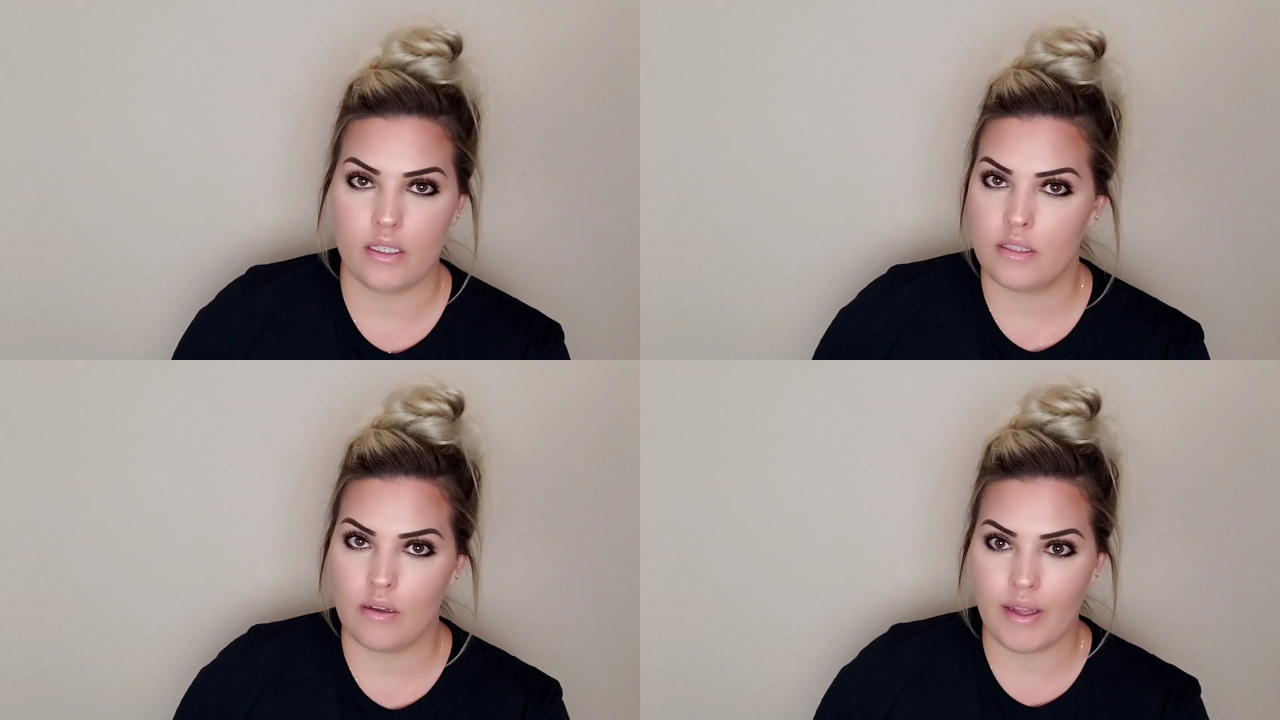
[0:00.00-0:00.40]

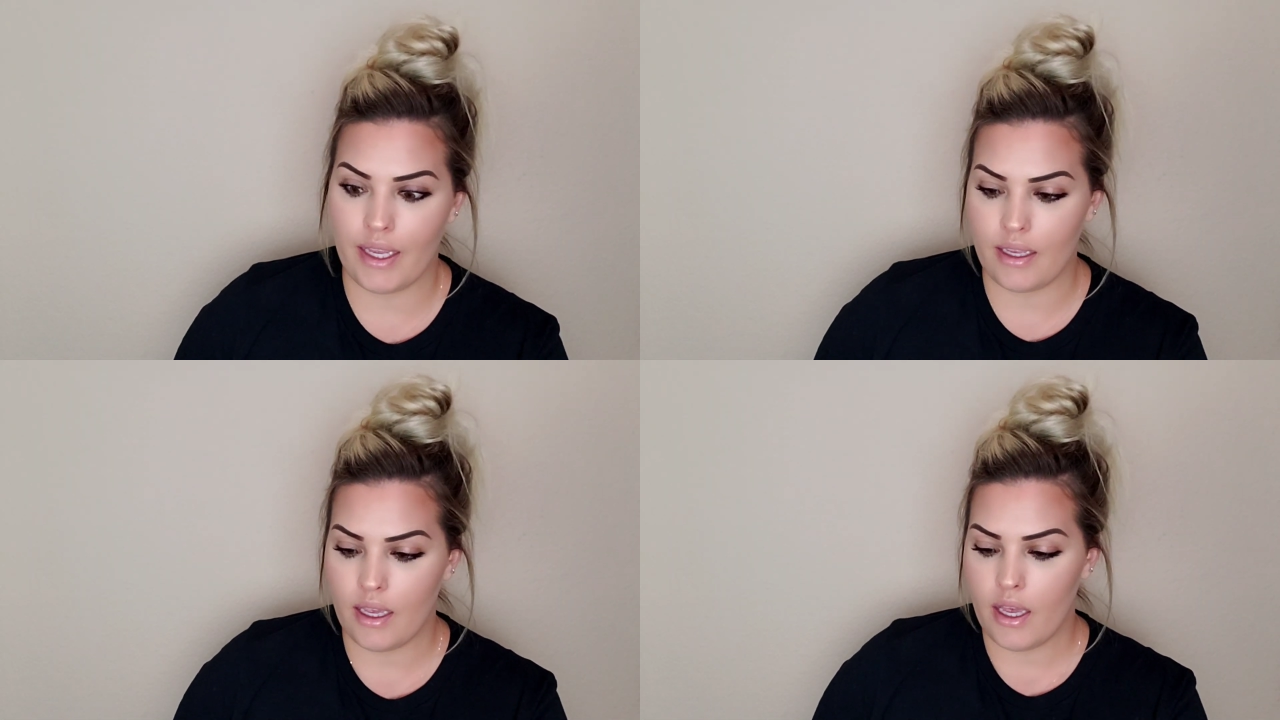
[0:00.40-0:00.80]
So
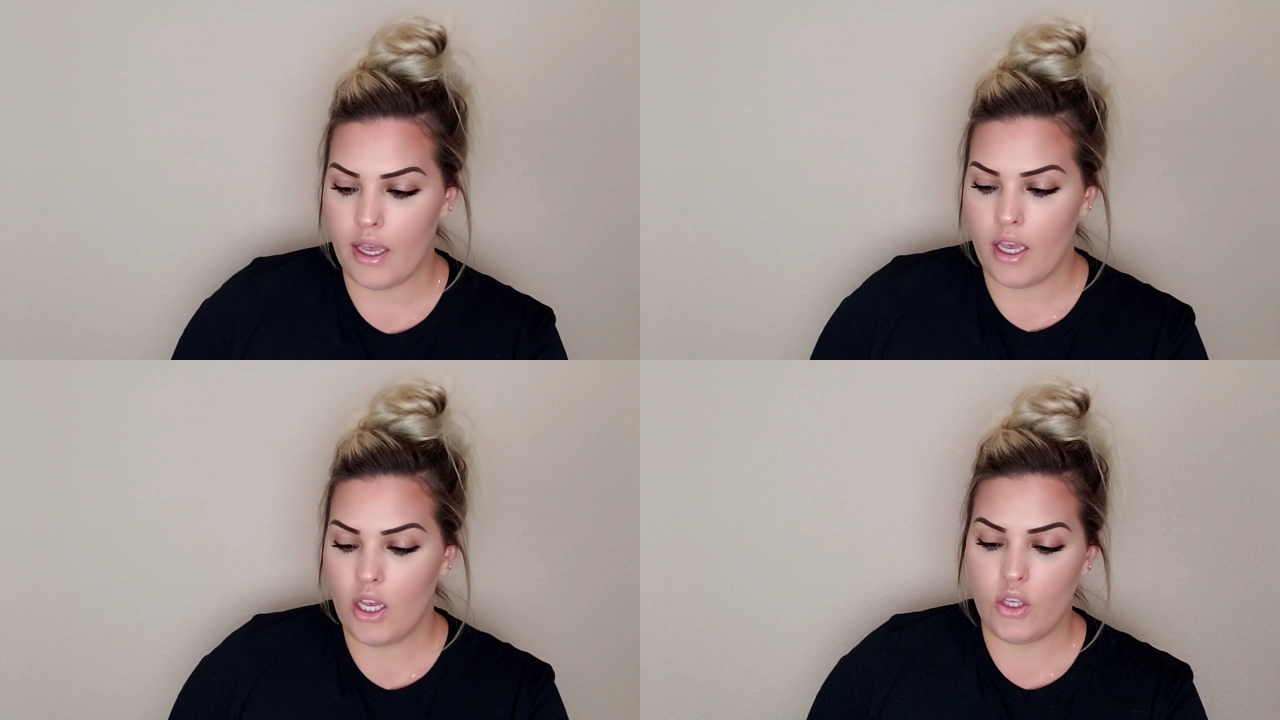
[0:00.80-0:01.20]
like
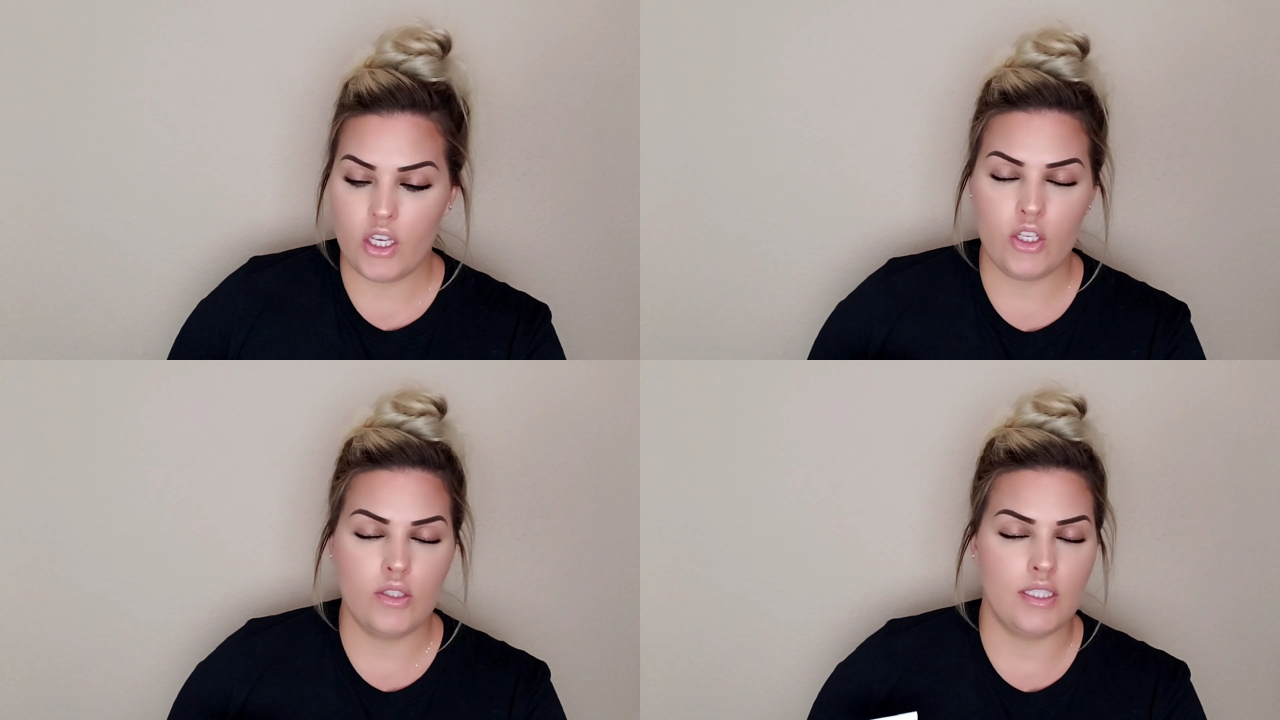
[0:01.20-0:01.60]
you
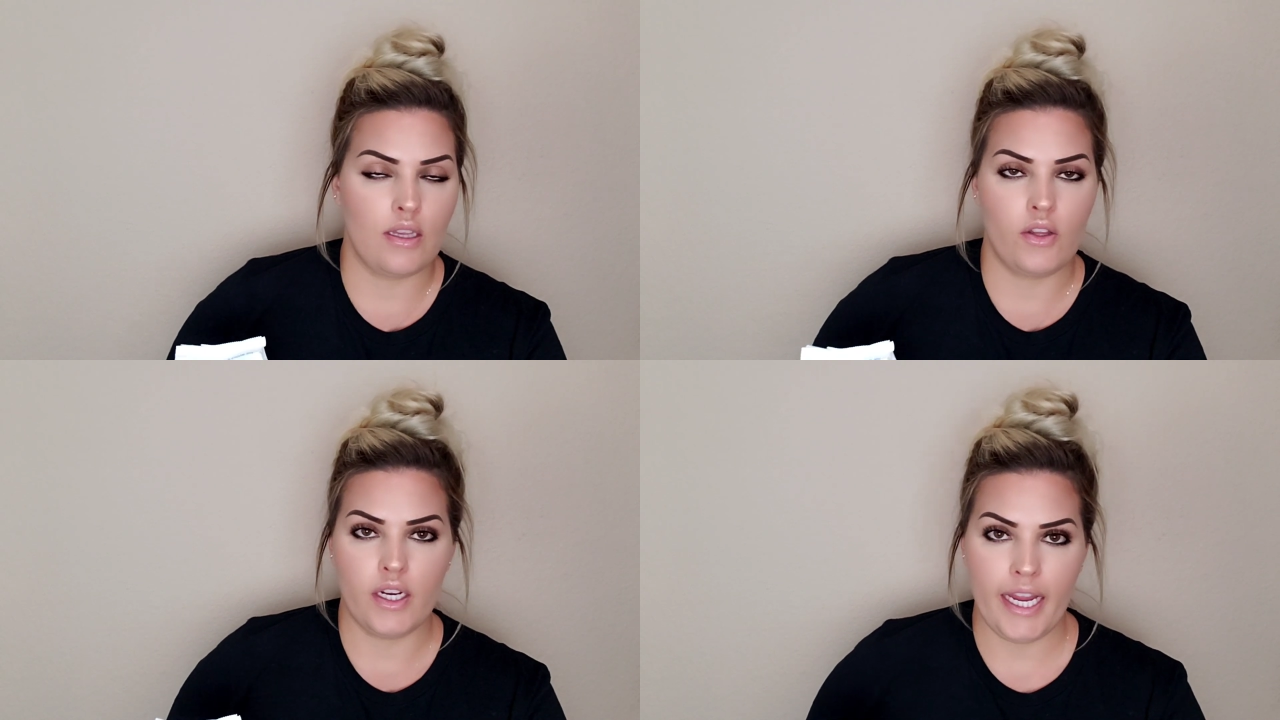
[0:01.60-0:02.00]
could use these
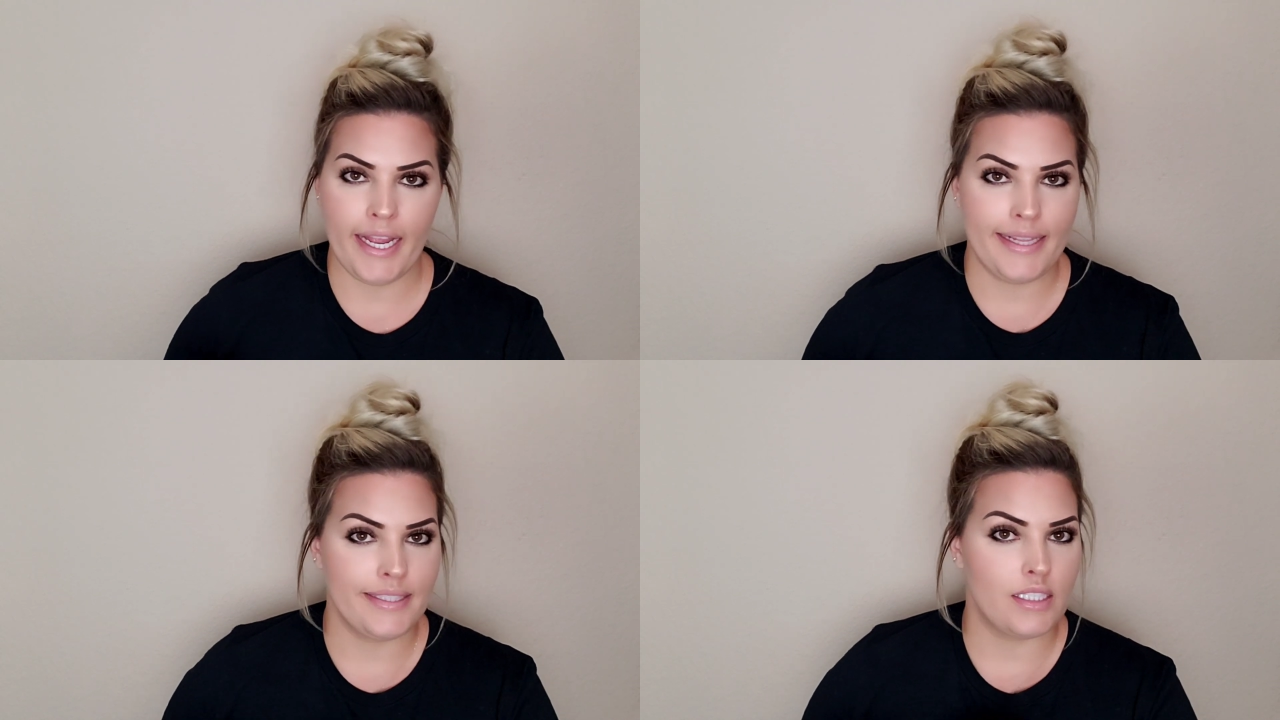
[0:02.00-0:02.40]
on their
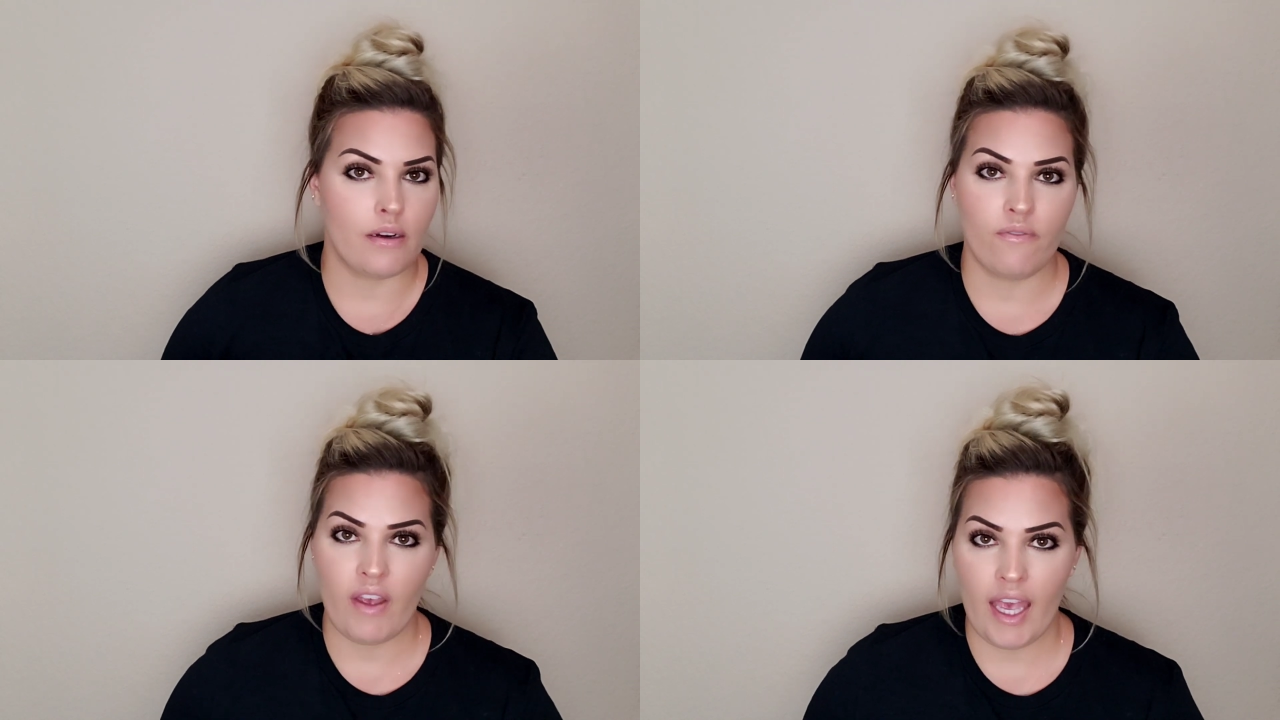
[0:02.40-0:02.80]
hands,
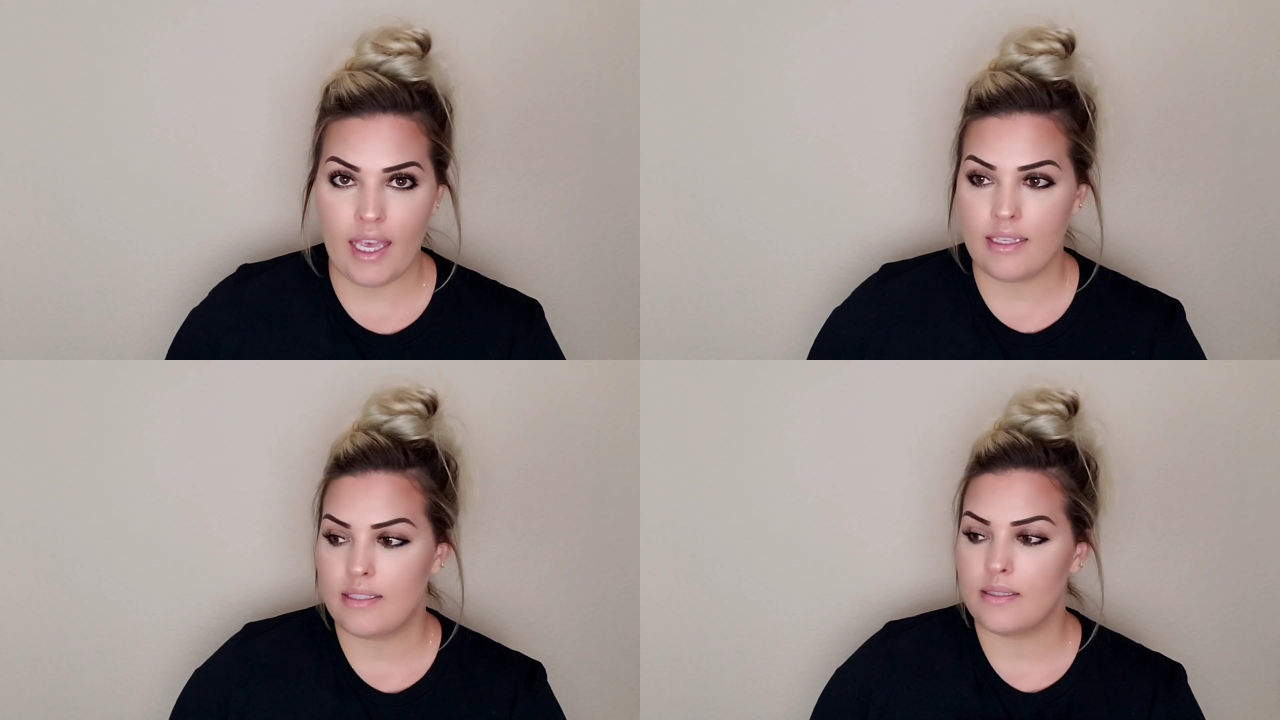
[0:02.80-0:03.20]
their
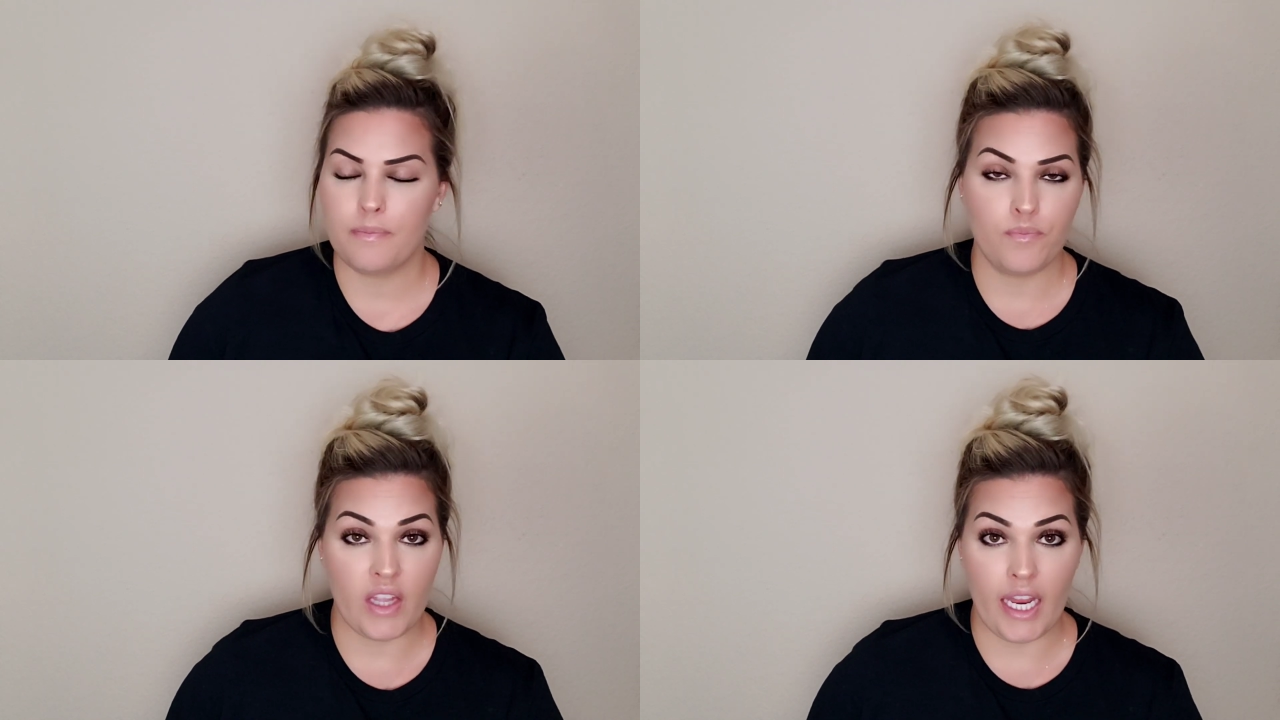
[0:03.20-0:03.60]
face,
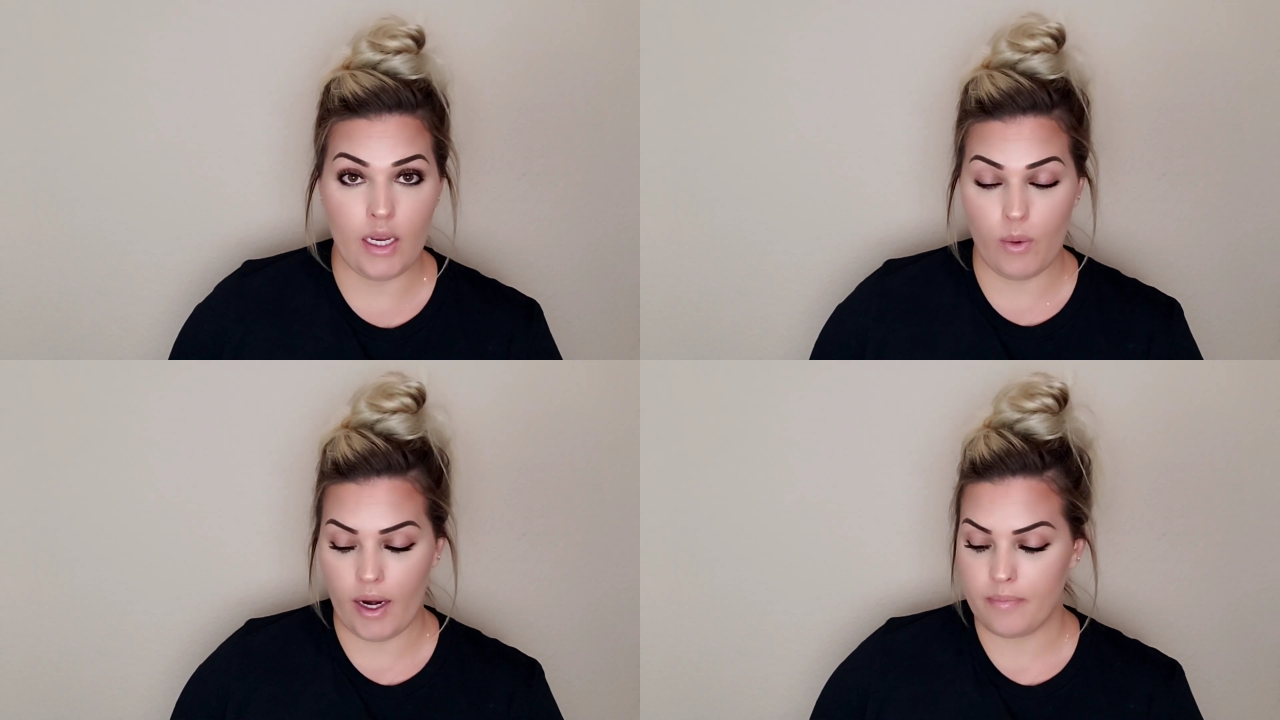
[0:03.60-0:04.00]

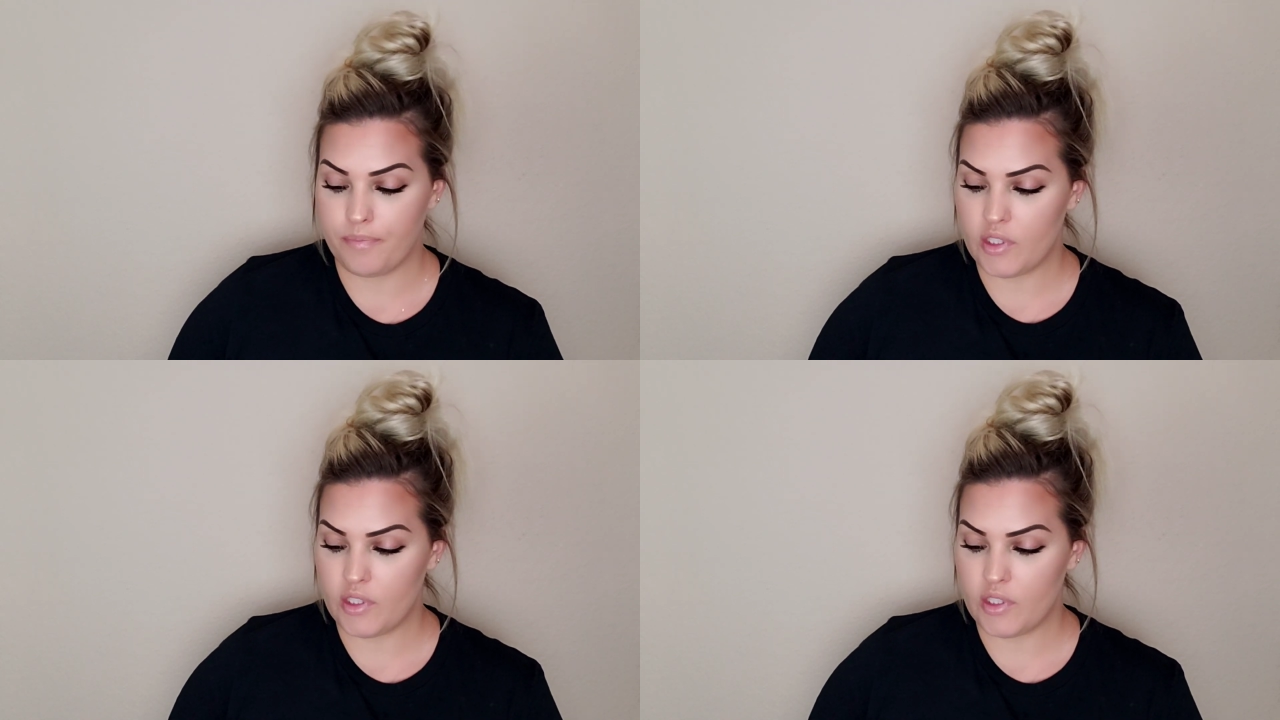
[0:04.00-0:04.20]
anywhere.